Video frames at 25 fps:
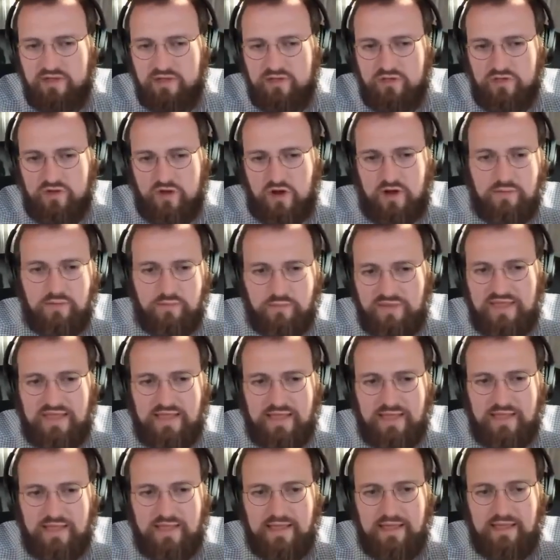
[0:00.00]
in shard
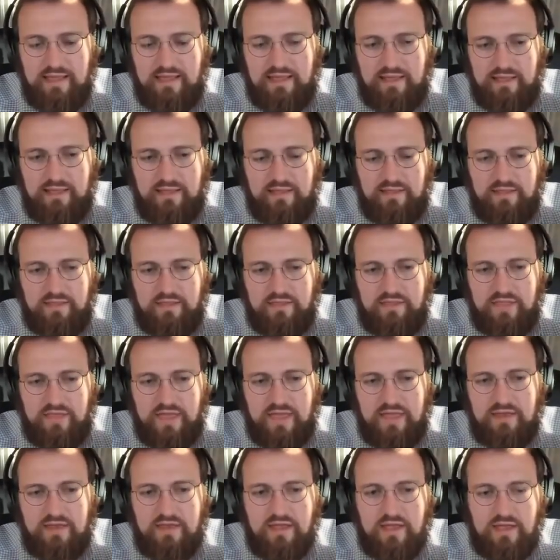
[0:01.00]
B,
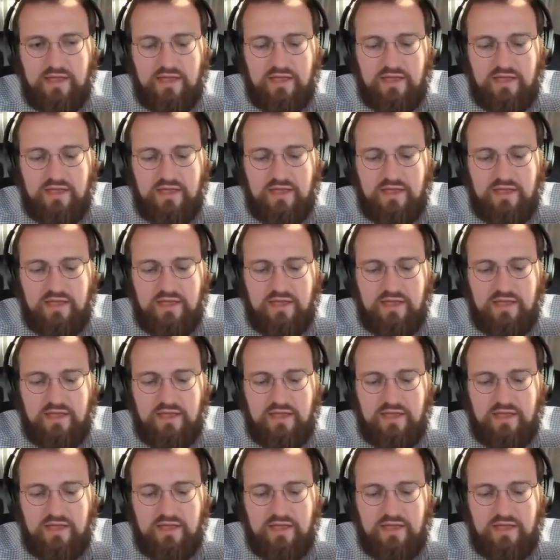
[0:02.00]
then